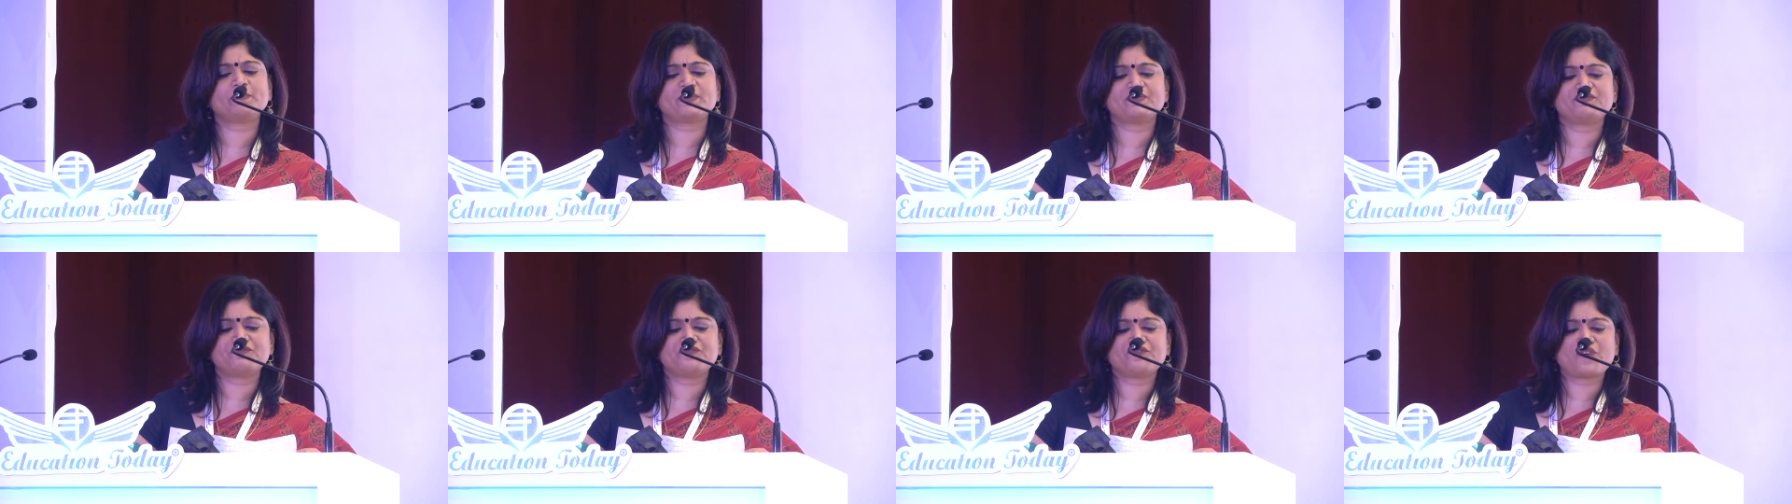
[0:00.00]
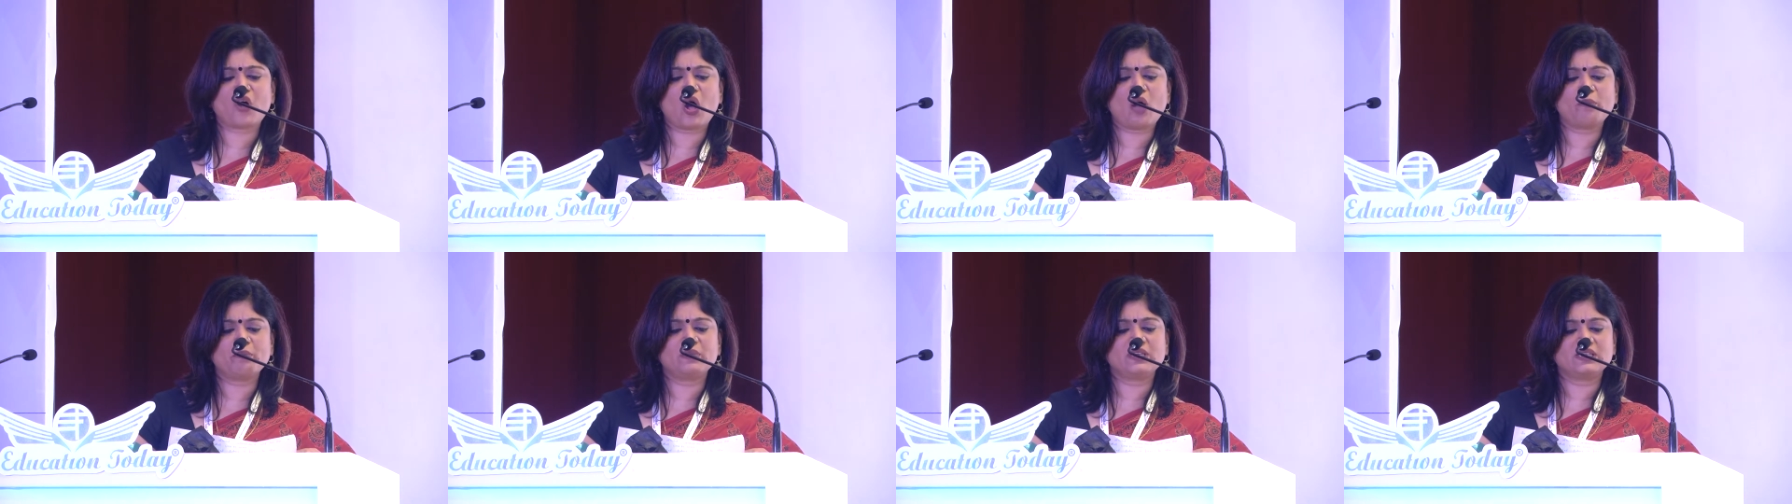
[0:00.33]

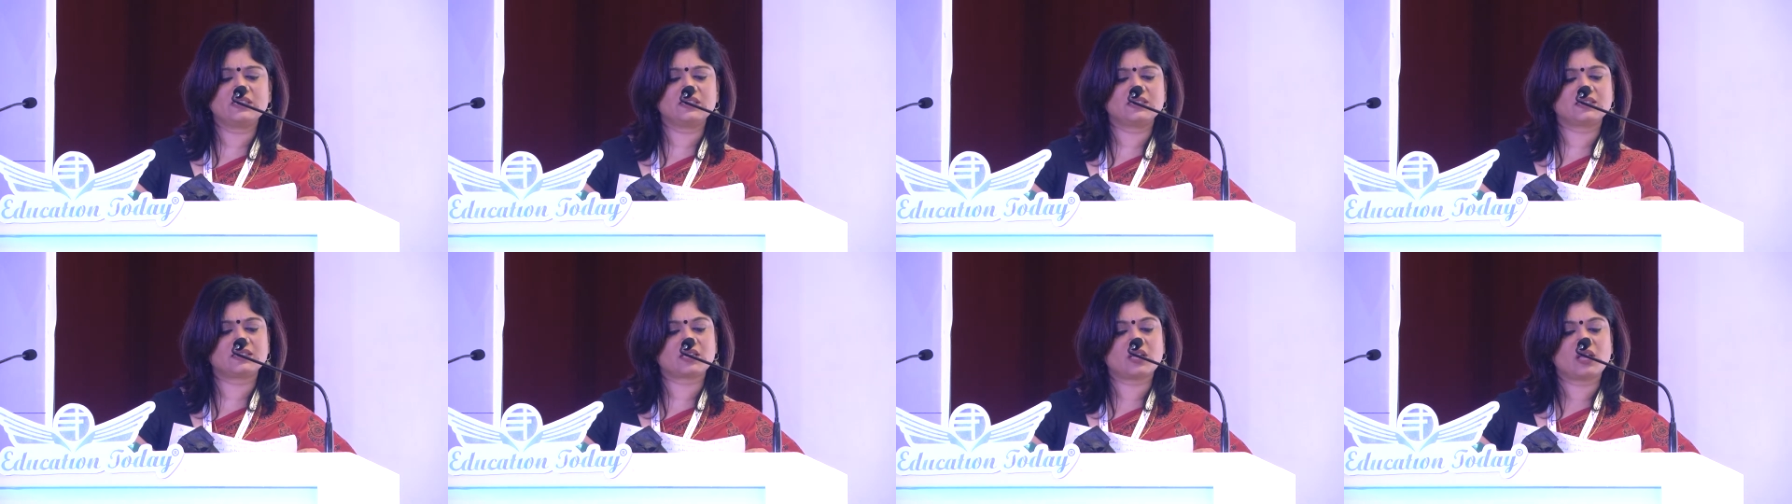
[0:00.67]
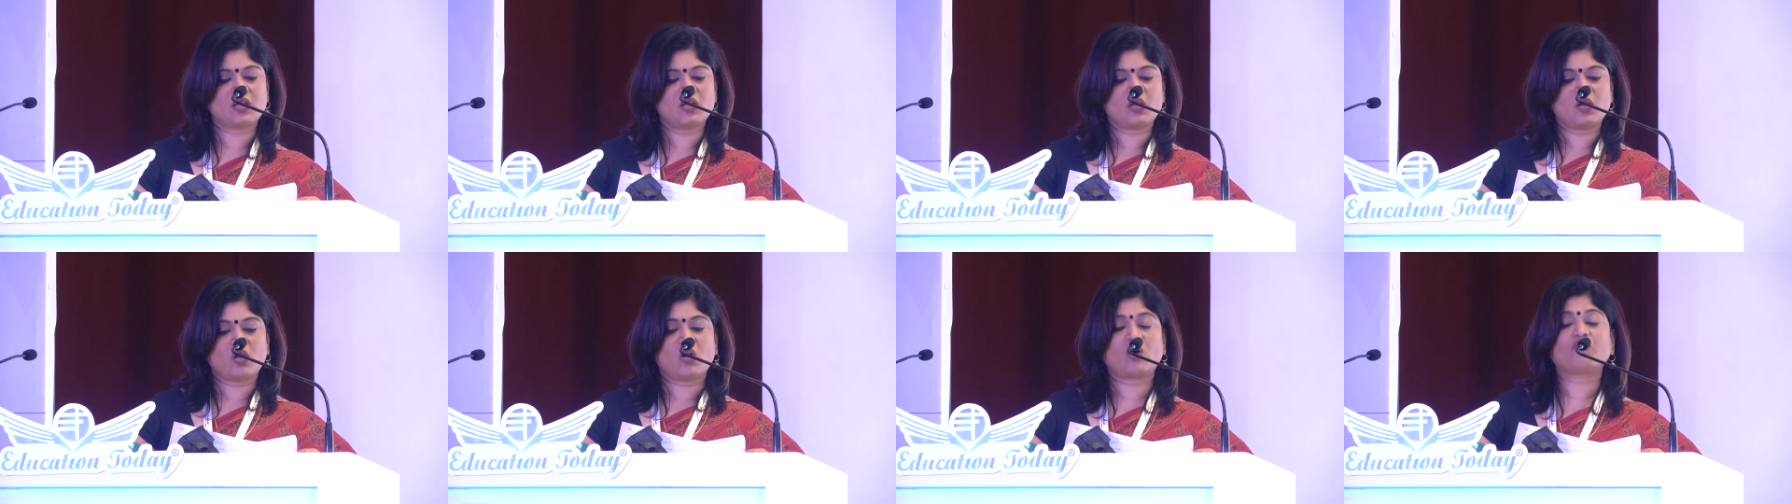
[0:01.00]
performance
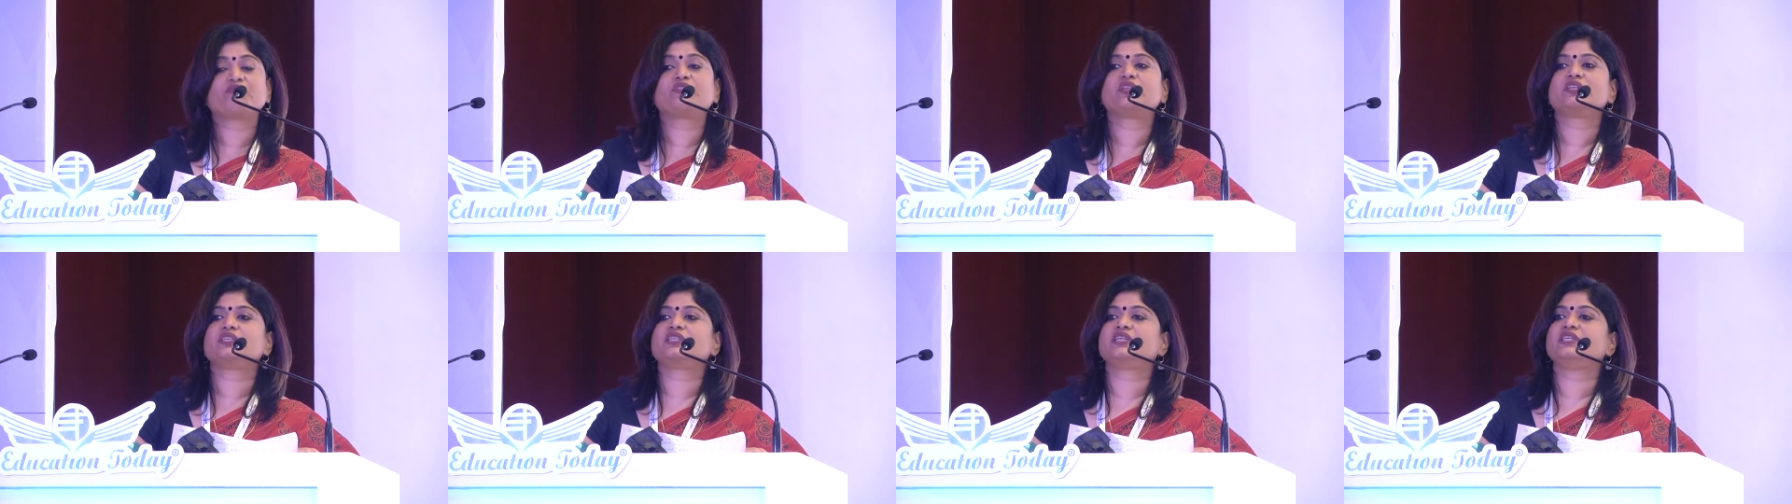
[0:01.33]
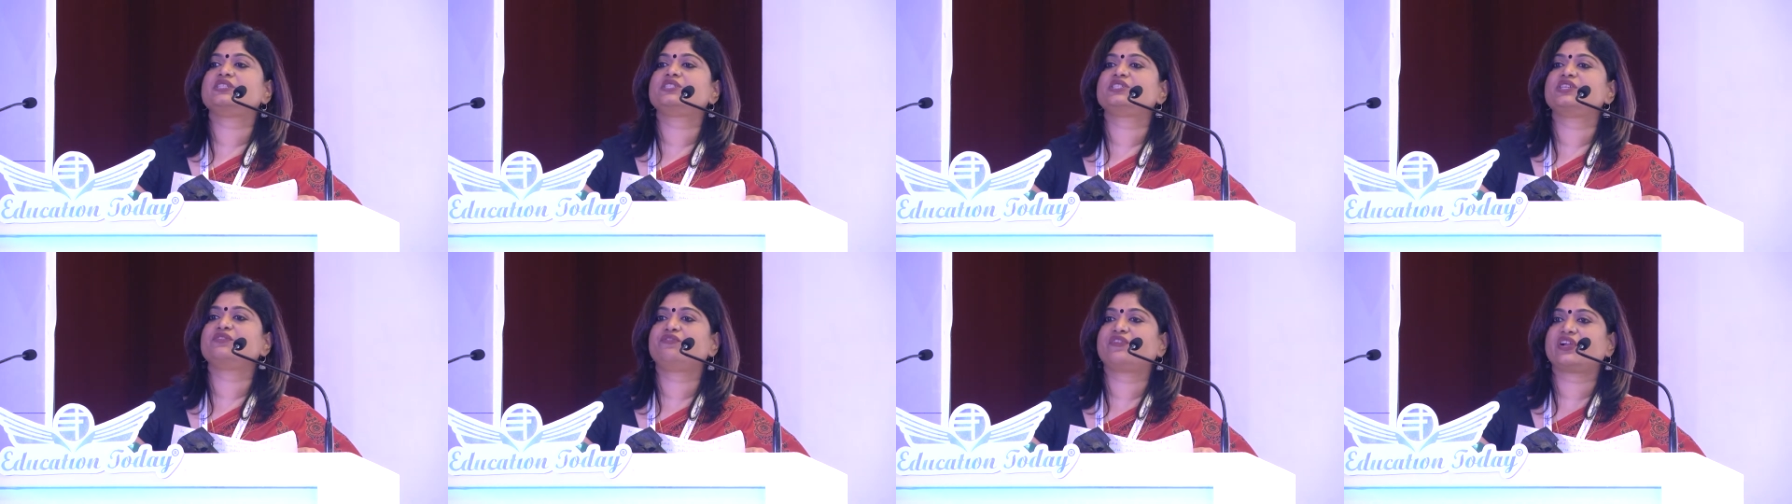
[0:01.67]
of the
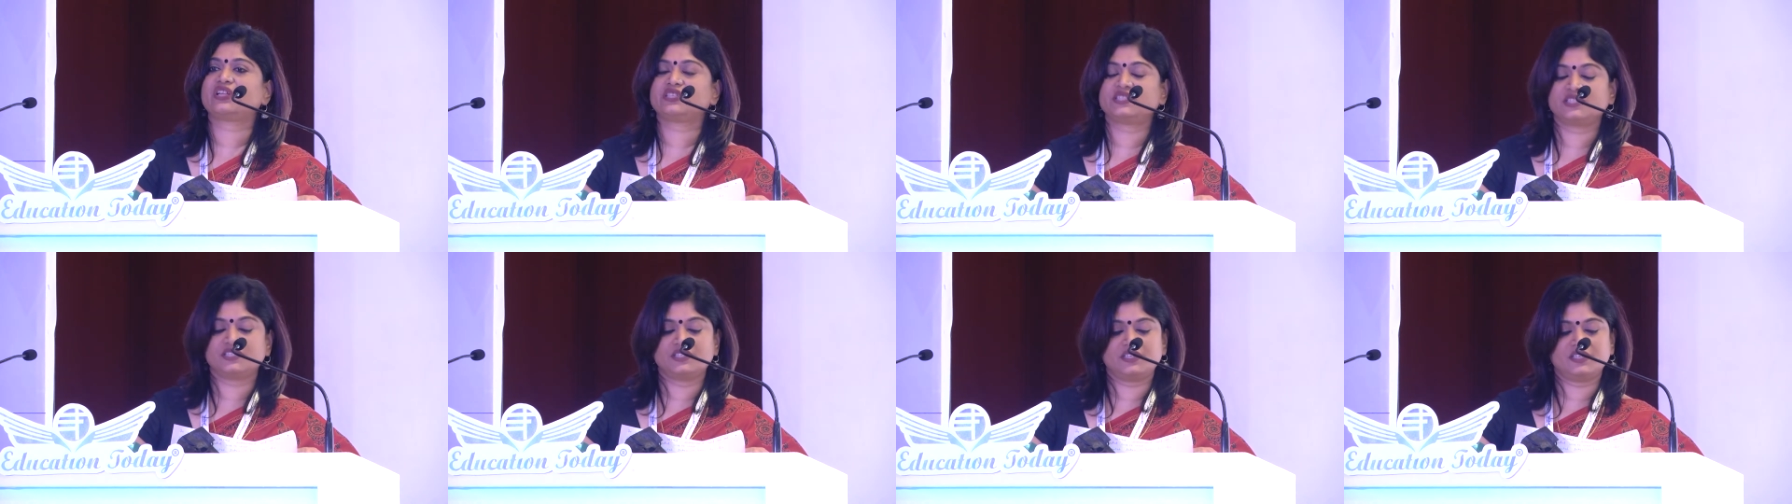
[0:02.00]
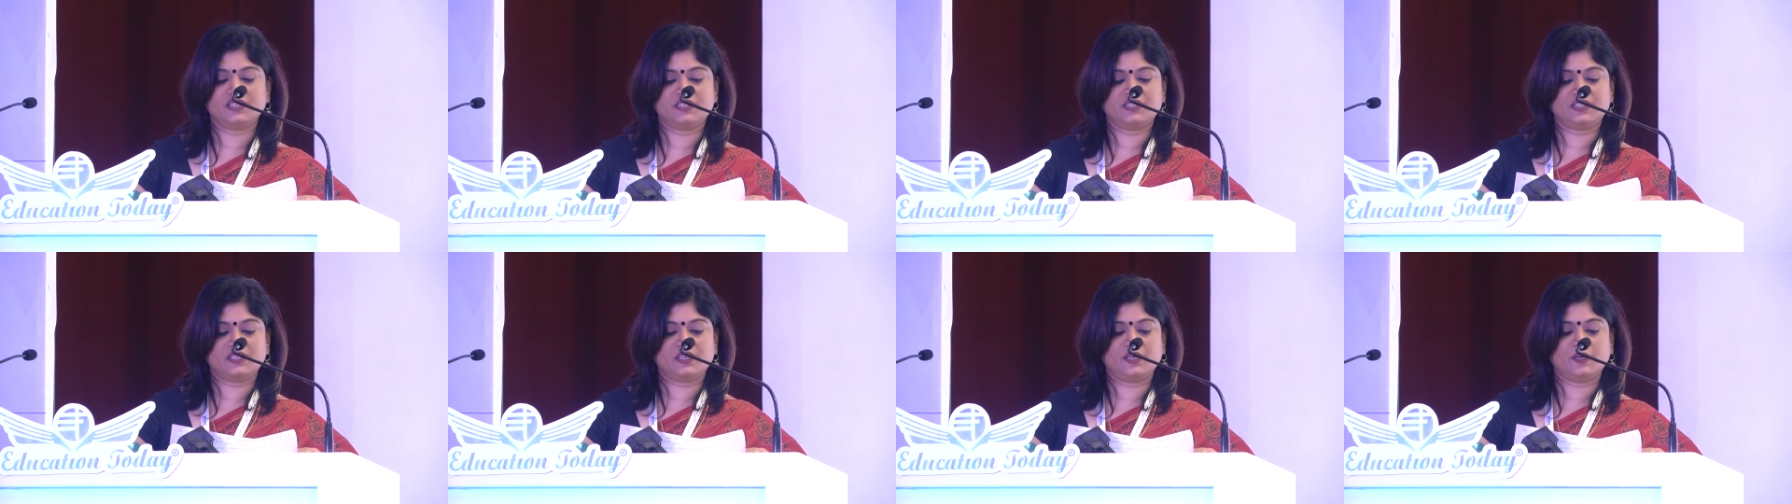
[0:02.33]
teaching
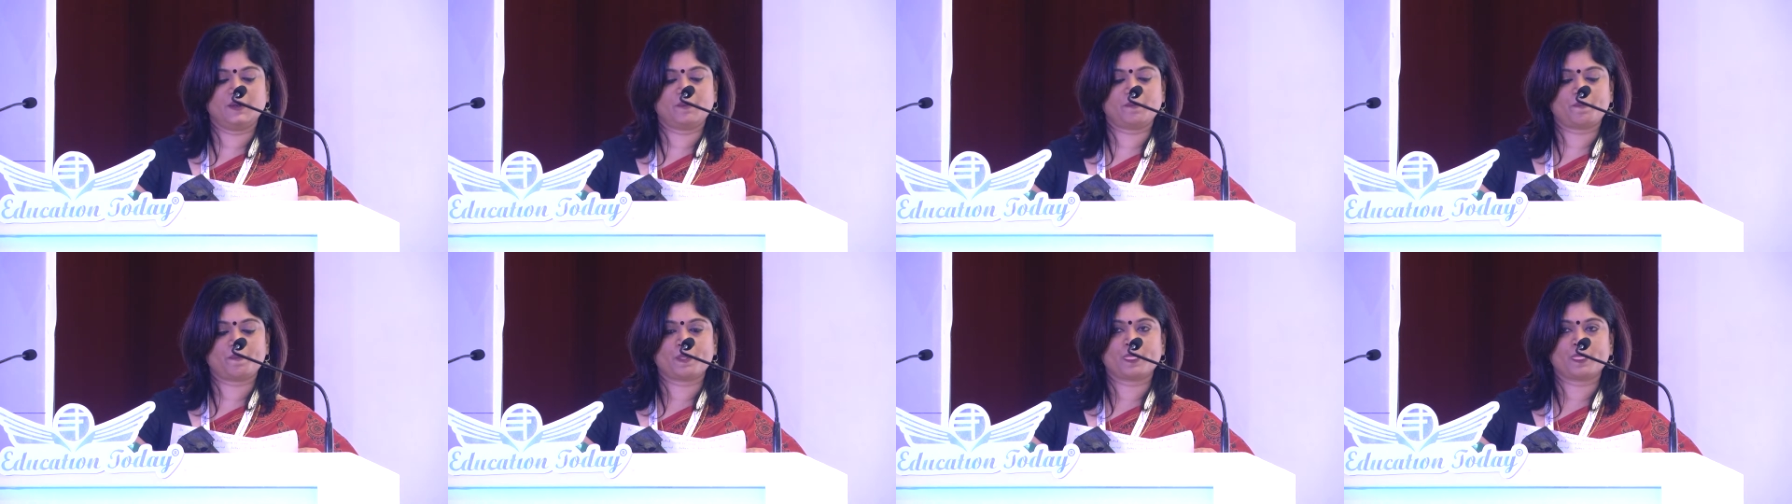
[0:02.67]
fraternity.